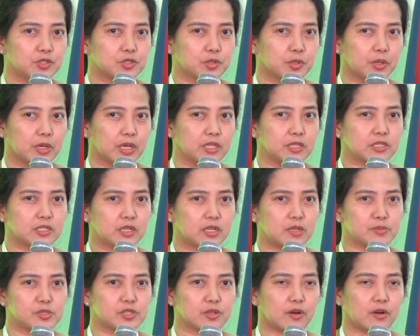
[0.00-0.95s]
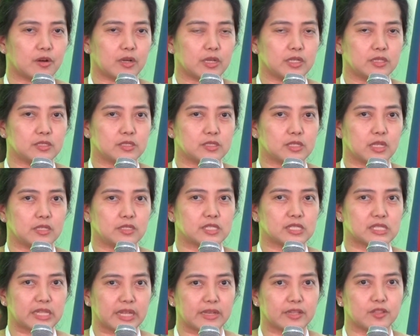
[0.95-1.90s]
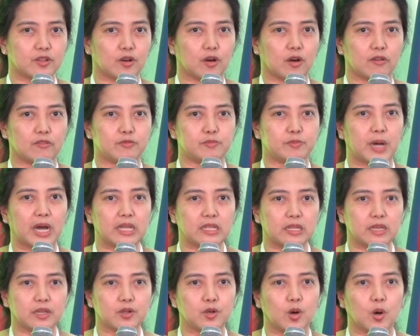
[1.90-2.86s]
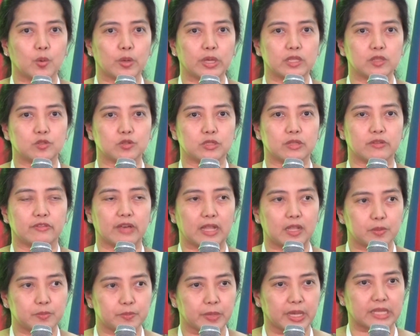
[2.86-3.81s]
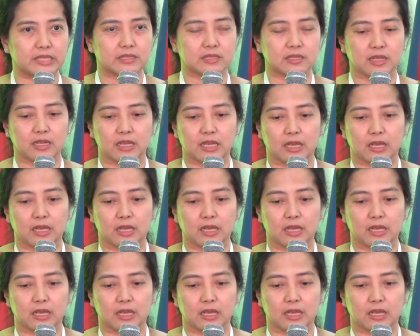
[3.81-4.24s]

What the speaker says: So in terms of, instead of money going to development,